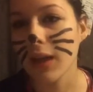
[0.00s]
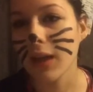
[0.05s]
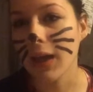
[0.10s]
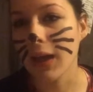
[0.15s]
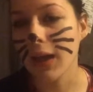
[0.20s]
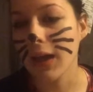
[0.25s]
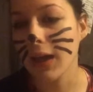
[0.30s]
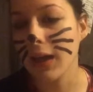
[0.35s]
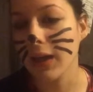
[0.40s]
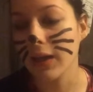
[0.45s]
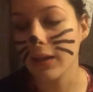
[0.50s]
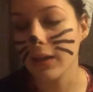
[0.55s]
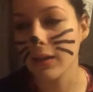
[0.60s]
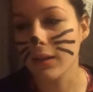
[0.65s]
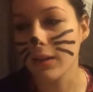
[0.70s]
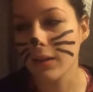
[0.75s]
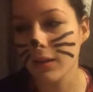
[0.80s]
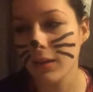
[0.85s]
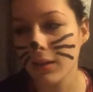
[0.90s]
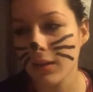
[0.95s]
and
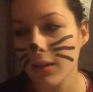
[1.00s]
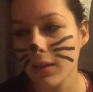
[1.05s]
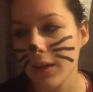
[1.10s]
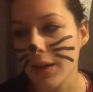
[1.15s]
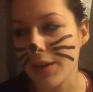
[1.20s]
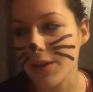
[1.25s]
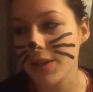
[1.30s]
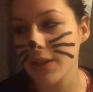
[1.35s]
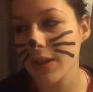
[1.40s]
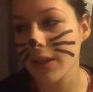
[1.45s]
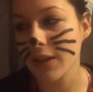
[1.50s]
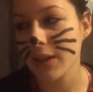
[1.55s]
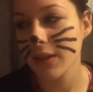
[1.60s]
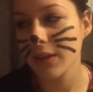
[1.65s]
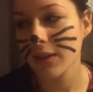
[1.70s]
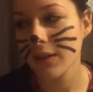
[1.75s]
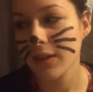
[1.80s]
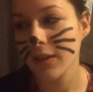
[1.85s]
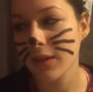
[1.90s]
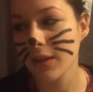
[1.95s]
I just like
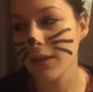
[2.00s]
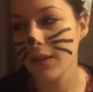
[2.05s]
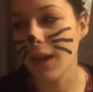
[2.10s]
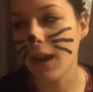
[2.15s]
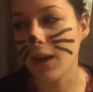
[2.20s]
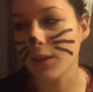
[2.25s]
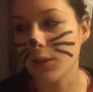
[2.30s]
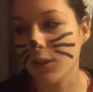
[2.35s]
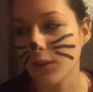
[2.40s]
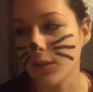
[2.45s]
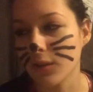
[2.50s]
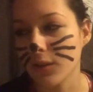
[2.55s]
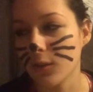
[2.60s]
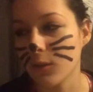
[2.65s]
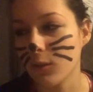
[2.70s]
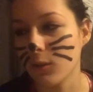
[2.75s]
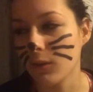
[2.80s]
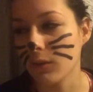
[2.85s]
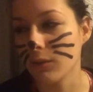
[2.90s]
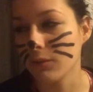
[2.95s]
knocked on the
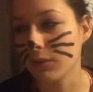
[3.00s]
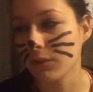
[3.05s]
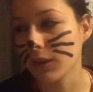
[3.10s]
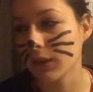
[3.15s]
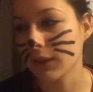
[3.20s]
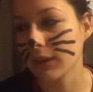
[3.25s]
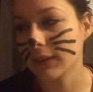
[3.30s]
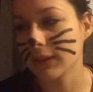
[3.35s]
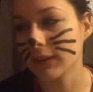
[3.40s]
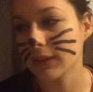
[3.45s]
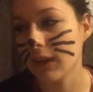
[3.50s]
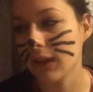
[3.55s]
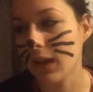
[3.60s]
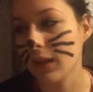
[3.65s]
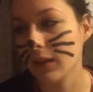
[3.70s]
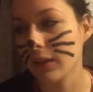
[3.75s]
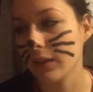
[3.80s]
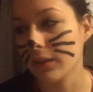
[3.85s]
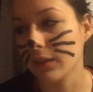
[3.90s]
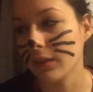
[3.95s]
door for like a
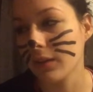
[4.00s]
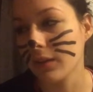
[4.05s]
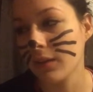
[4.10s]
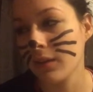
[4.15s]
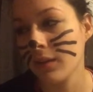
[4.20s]
solid